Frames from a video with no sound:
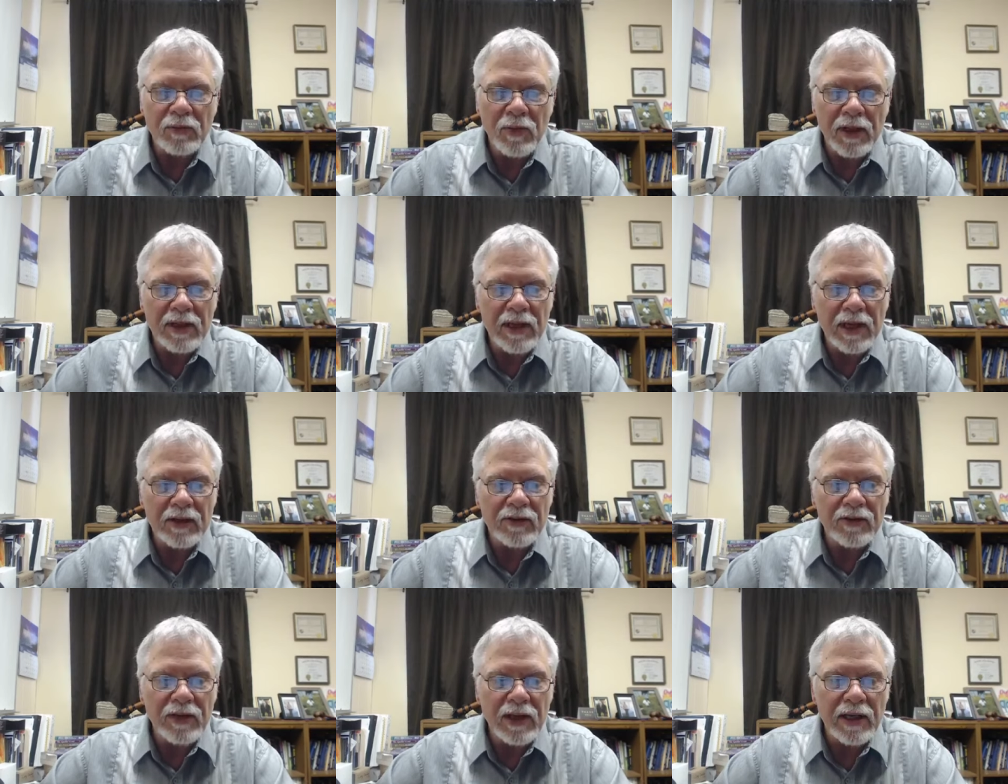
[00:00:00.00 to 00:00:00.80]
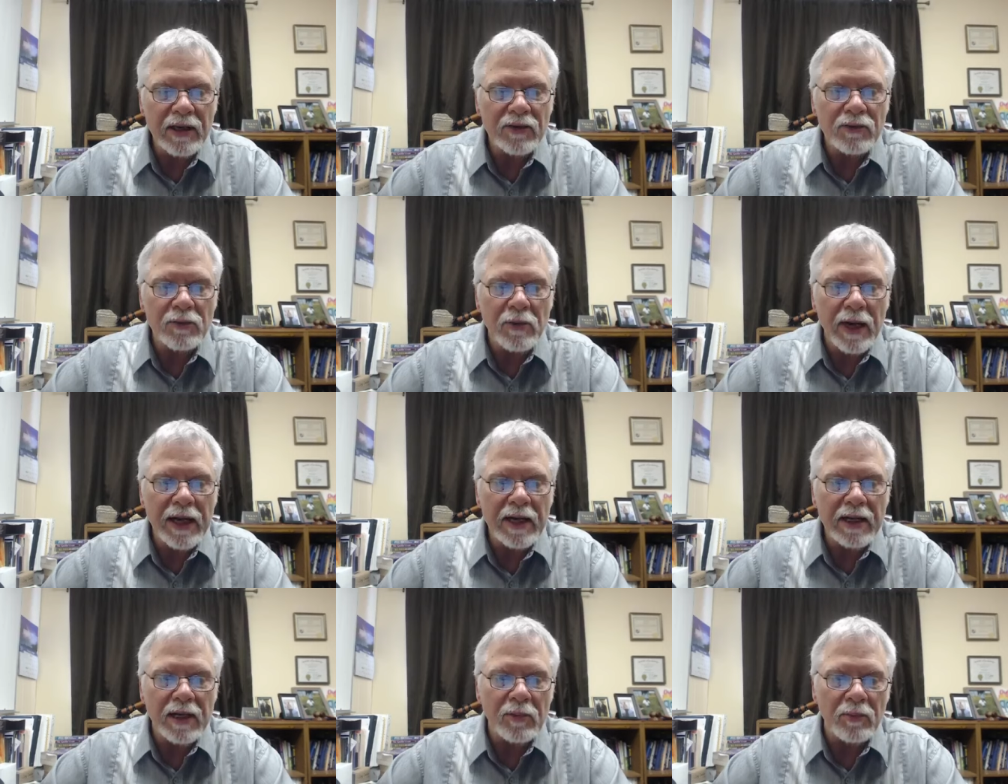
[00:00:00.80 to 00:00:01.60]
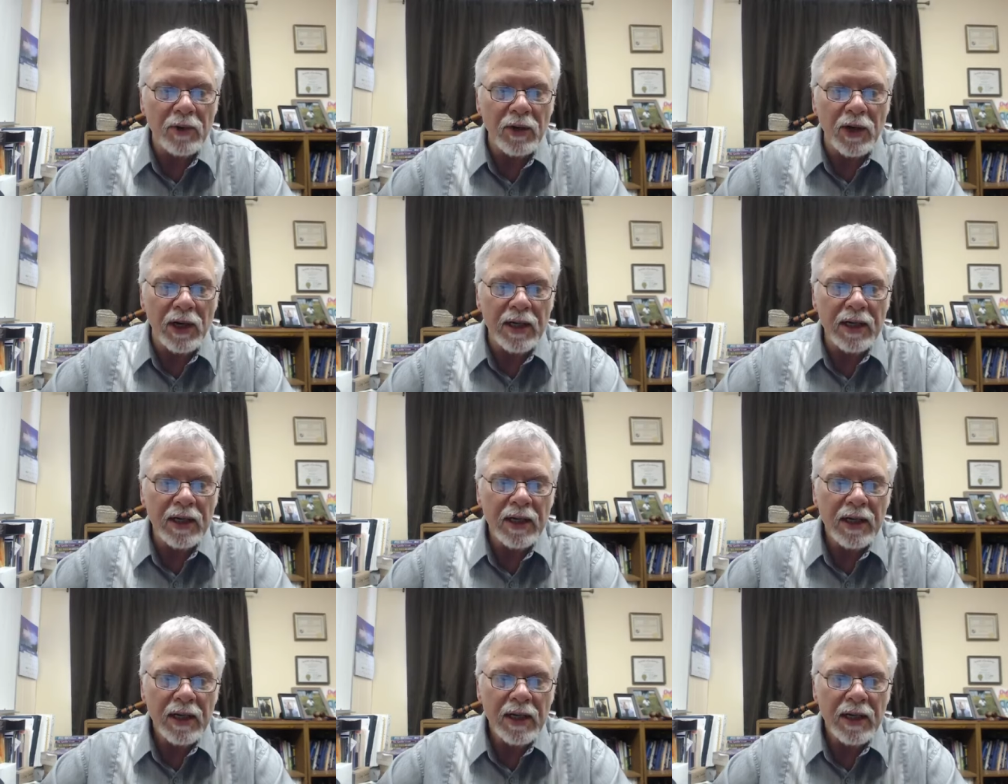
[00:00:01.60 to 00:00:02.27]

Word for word: What thou seest, write in a book."